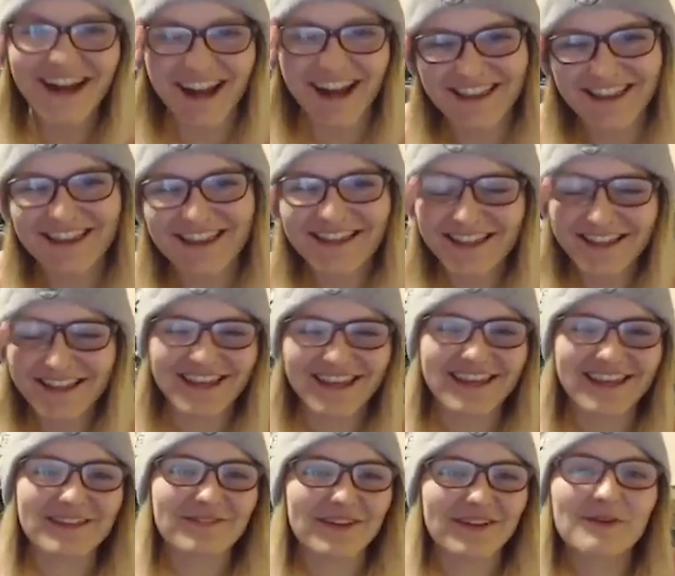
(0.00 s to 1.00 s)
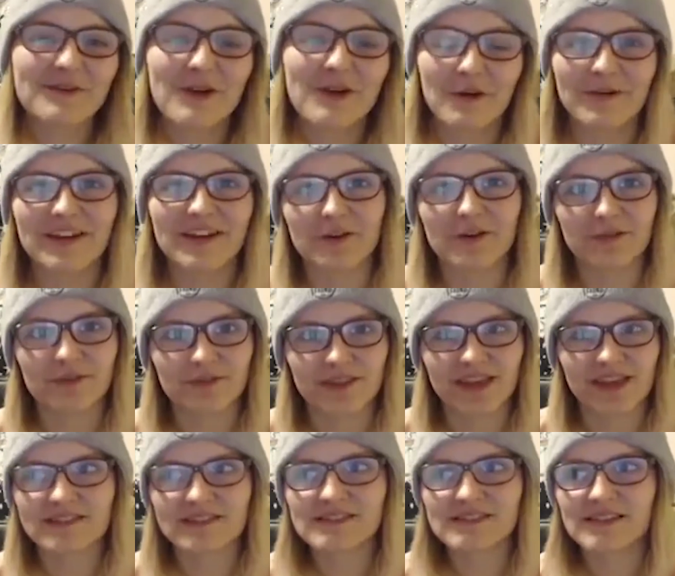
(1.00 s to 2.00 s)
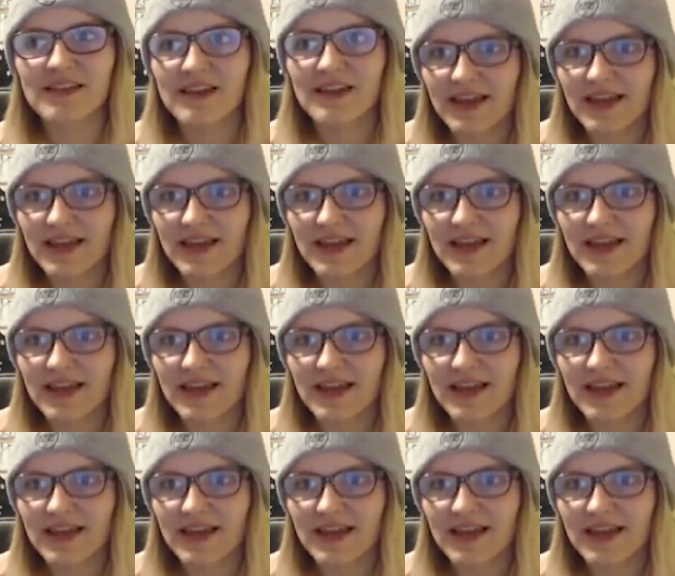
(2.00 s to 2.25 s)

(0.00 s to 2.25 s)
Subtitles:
I think he will comment on things.